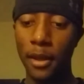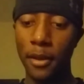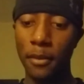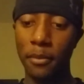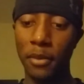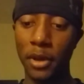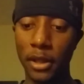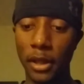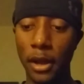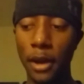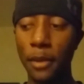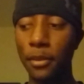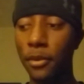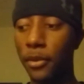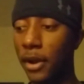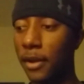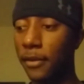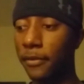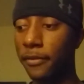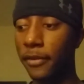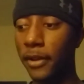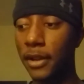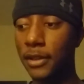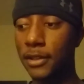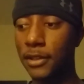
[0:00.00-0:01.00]
But the
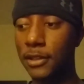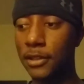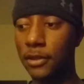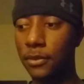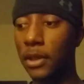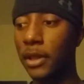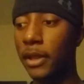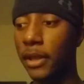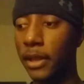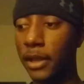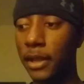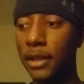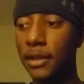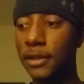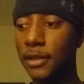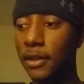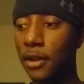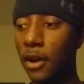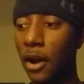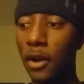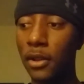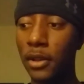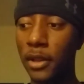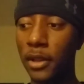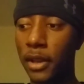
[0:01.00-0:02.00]
upgrade phase is really easy.
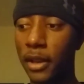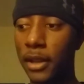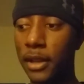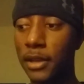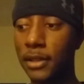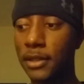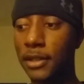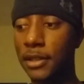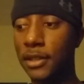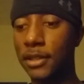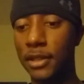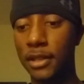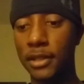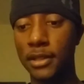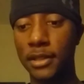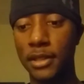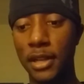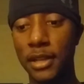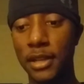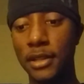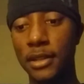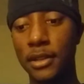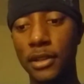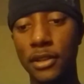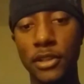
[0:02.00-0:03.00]
All it is just
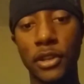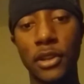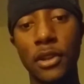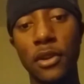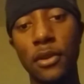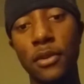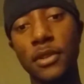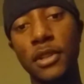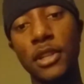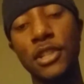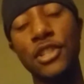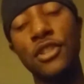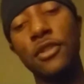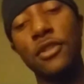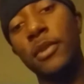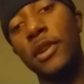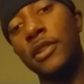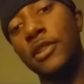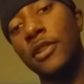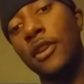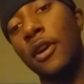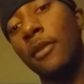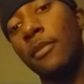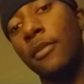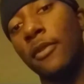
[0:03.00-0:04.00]
testing the skills that you've been
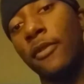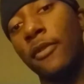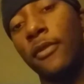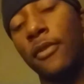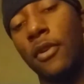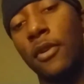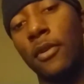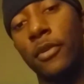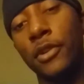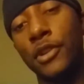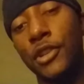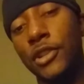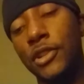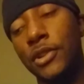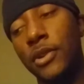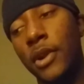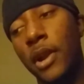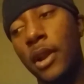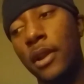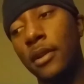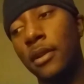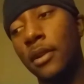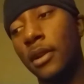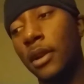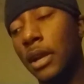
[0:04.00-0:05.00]
taught before with your
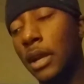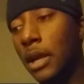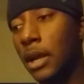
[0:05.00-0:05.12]
trainer,